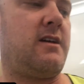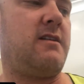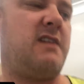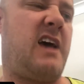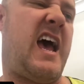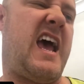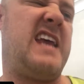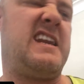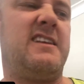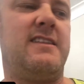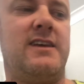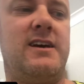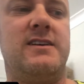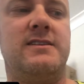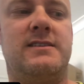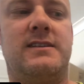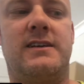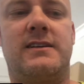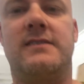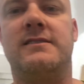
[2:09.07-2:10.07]
8 of
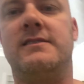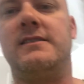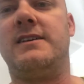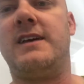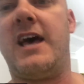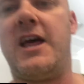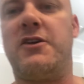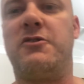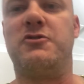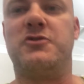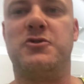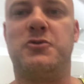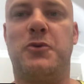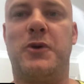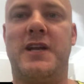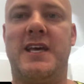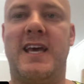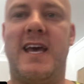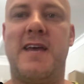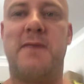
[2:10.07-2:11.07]
those suckers,
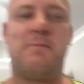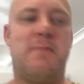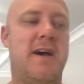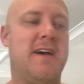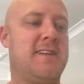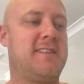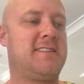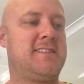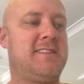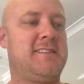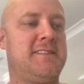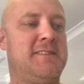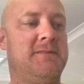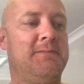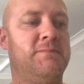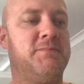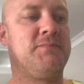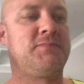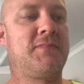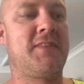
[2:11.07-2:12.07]
$128.
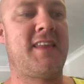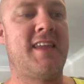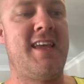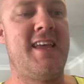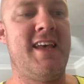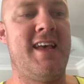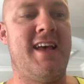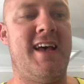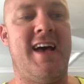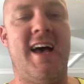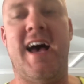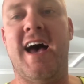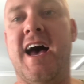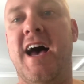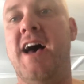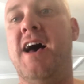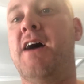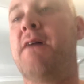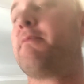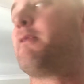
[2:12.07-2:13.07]

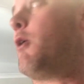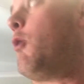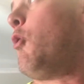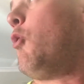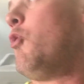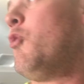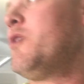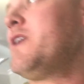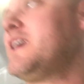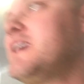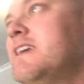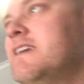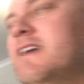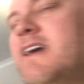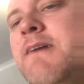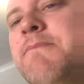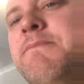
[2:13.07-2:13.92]
The awning up the